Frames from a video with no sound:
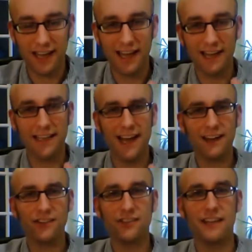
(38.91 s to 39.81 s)
And
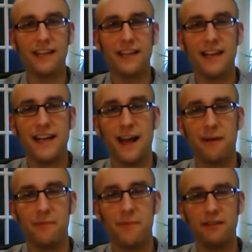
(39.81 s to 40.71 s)
actually,
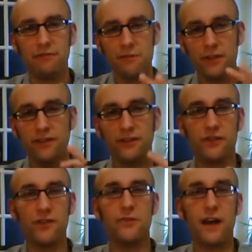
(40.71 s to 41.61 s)
um, if we were to
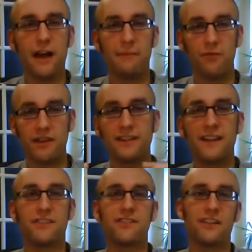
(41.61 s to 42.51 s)
do that more
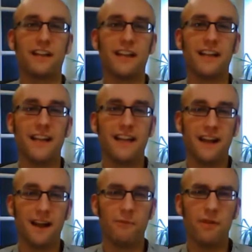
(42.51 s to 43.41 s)
intentionally,
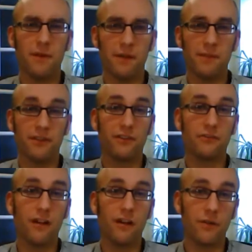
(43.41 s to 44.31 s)
um, we might be able to
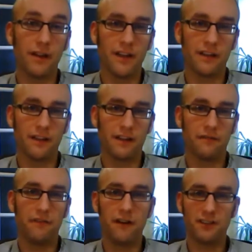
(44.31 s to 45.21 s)
grow and uh,
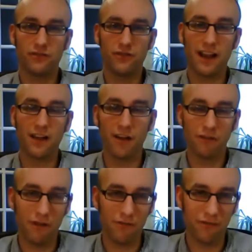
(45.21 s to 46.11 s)
fast track our
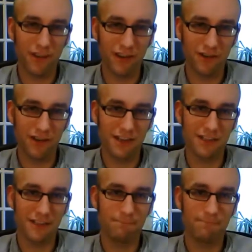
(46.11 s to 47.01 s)
growth in
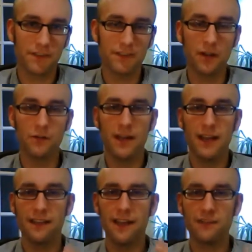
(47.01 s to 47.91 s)
Jesus. So
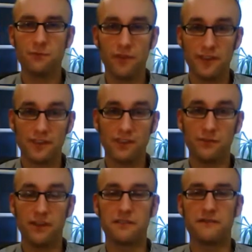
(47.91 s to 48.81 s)
that's what this
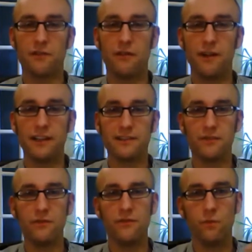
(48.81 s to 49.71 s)
tool is for. It's
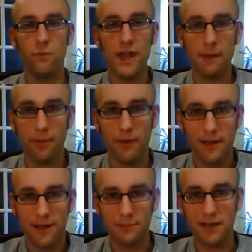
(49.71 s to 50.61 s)
called the whip
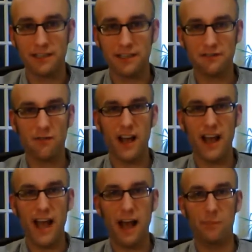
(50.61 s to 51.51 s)
because it's for
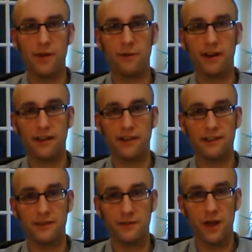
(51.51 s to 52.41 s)
helping one another
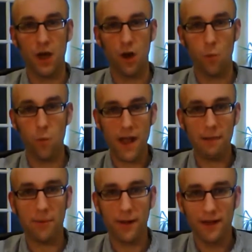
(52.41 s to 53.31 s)
to
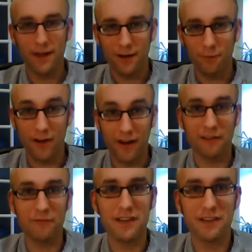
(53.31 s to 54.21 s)
whip one
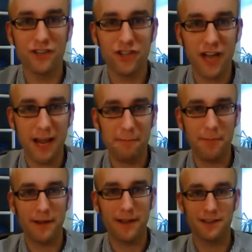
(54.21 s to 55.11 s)
another into shape
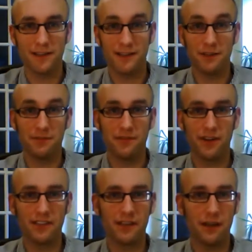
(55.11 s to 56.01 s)
in, in terms of
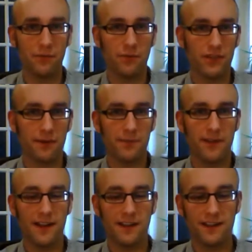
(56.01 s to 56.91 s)
our discipleship.
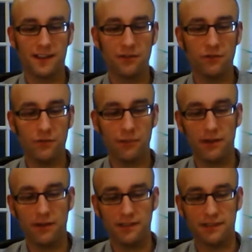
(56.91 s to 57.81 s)
And uh, it's called the whip
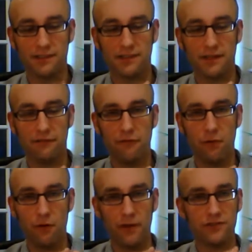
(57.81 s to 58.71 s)
because it's uh,
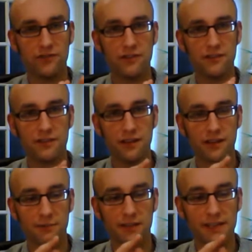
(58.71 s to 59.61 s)
four questions
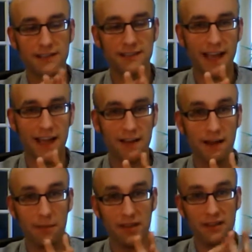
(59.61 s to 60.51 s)
starting with the letters
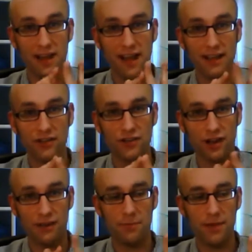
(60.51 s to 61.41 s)
W, H,
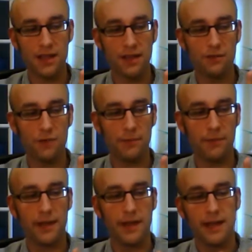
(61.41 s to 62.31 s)
I, P, a whip.